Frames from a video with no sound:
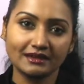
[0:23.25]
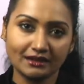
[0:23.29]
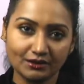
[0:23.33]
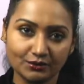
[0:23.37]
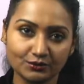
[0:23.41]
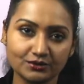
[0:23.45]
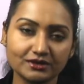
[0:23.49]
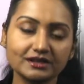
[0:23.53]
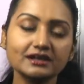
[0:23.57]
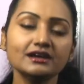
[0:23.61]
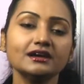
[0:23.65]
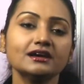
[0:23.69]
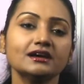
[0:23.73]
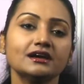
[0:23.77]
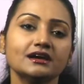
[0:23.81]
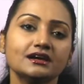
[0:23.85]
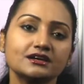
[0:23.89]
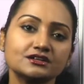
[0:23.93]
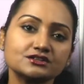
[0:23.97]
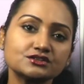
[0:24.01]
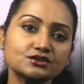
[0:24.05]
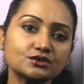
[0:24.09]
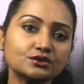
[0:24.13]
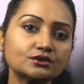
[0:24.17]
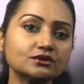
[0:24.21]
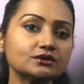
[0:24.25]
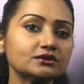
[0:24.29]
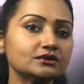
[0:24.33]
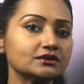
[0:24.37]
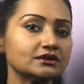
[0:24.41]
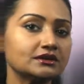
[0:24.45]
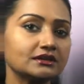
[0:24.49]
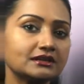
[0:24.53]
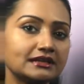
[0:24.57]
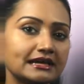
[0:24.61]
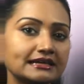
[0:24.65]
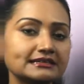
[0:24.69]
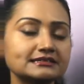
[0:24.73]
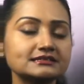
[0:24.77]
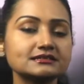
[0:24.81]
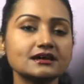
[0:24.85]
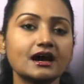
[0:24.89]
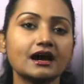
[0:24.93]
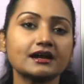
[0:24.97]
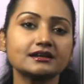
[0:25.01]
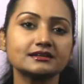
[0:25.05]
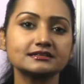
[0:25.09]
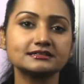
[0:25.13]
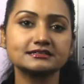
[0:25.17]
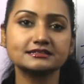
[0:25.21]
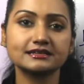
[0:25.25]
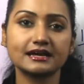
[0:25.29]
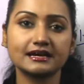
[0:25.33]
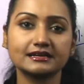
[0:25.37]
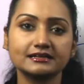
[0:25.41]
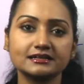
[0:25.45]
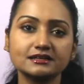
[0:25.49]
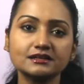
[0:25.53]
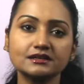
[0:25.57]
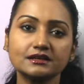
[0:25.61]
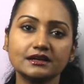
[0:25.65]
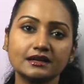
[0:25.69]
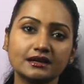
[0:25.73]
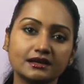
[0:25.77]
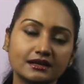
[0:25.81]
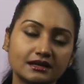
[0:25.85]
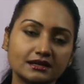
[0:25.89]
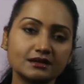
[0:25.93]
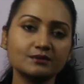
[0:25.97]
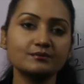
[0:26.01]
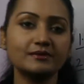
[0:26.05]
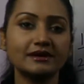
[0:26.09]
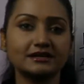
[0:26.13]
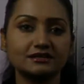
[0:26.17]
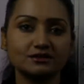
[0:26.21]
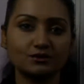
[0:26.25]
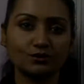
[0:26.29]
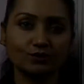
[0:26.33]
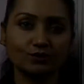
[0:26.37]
Okay, so let's understand it in a better